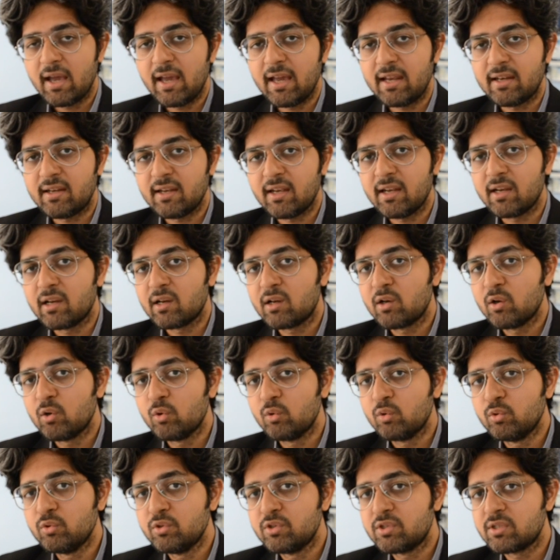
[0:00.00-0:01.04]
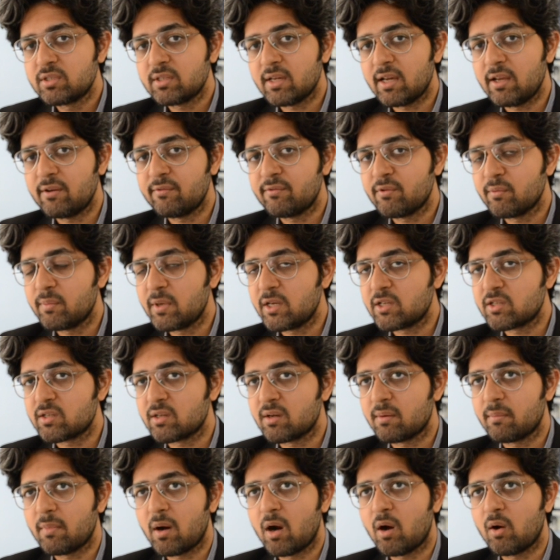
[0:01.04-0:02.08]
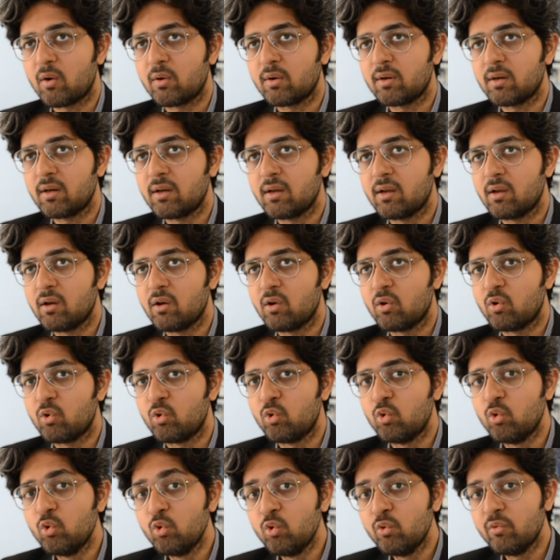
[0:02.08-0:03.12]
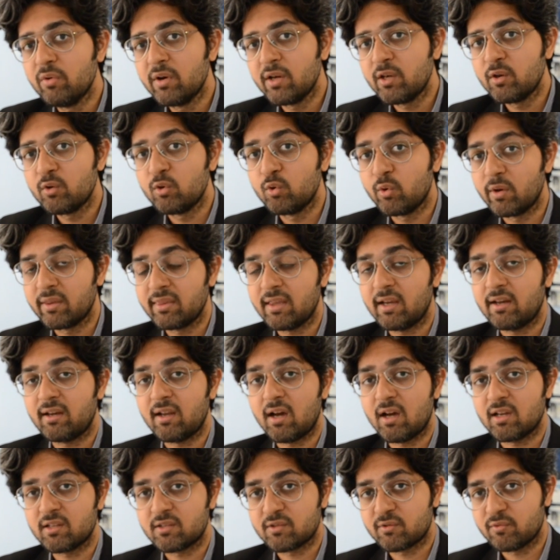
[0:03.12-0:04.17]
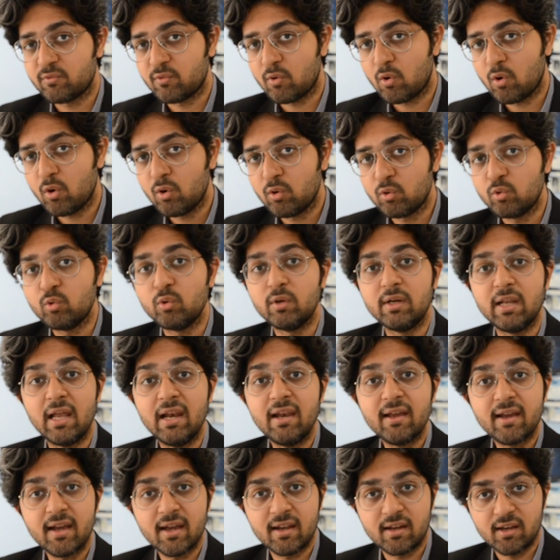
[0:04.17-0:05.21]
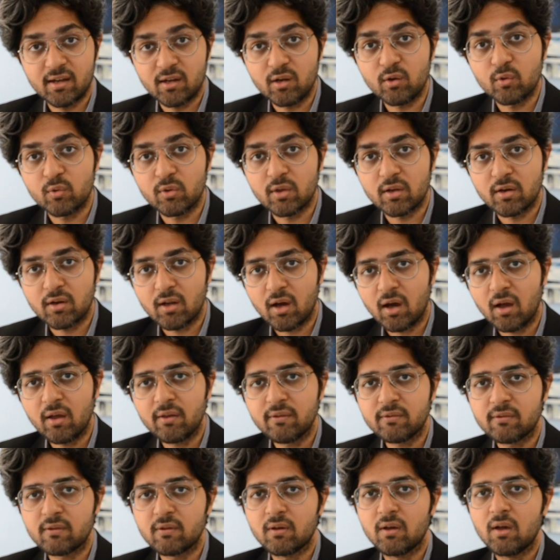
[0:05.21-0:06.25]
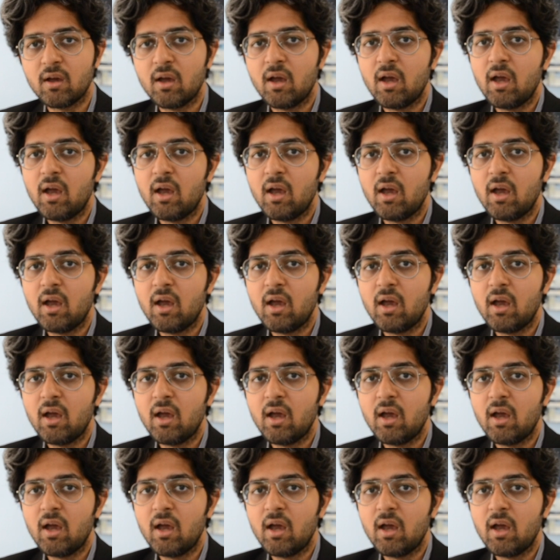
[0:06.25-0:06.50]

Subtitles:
It includes information about who were you doing the task for, who delegated you the task.